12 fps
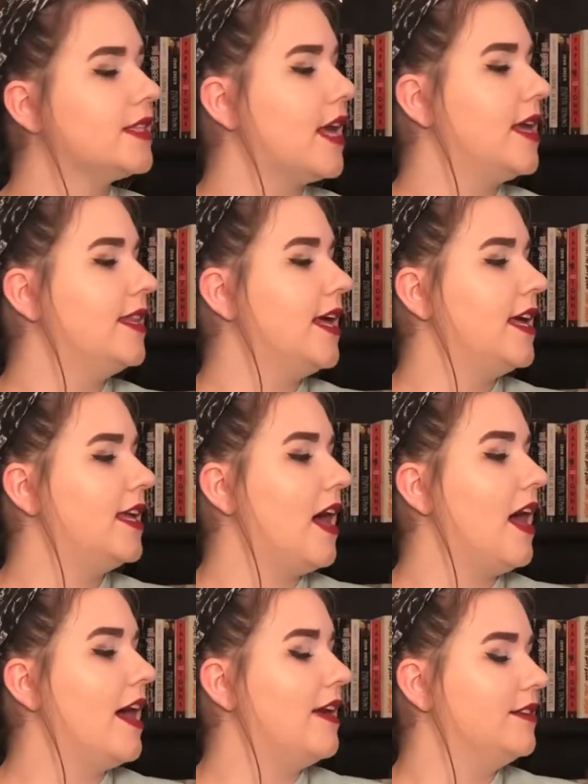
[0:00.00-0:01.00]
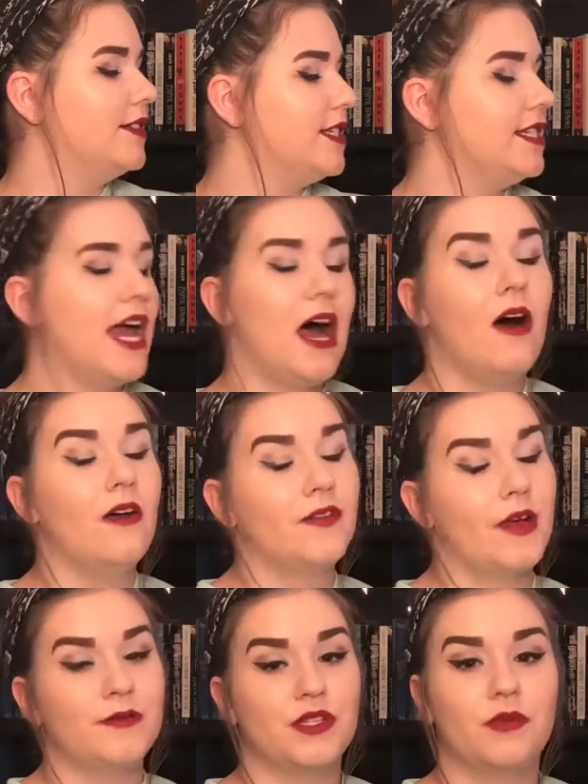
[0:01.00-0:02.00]
and then I now have
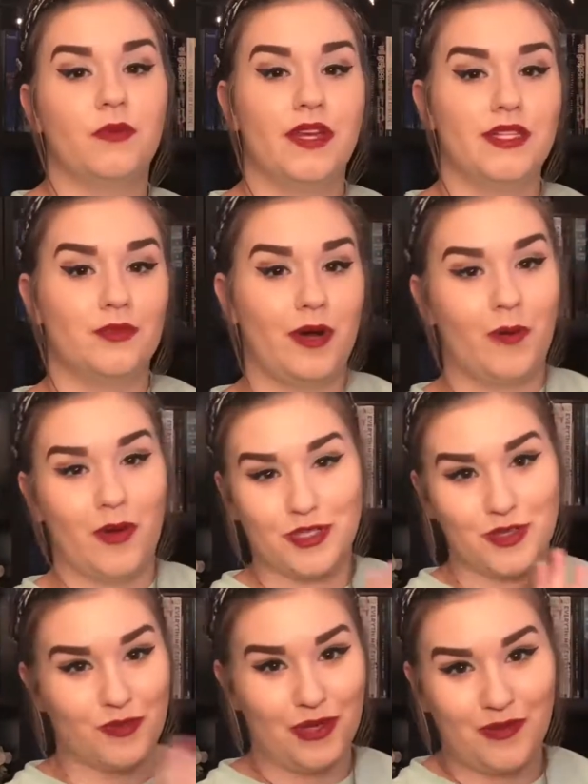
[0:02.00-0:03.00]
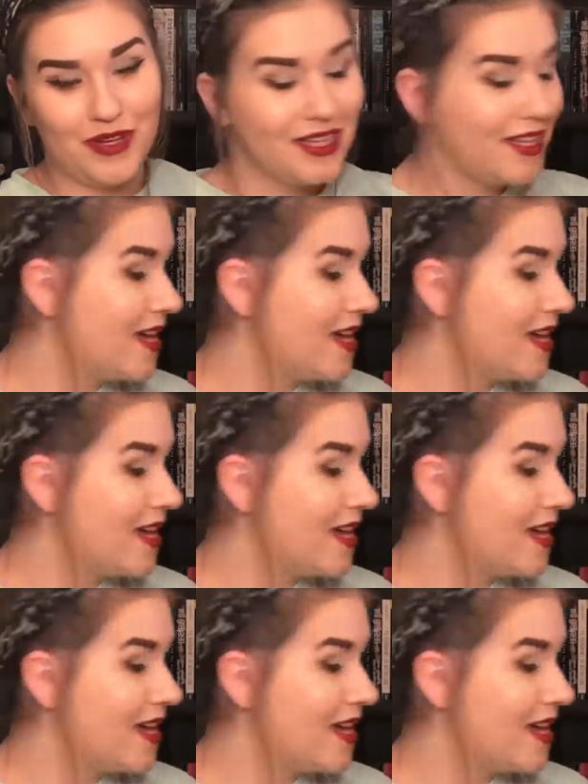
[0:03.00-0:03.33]
come to the place where I want to reread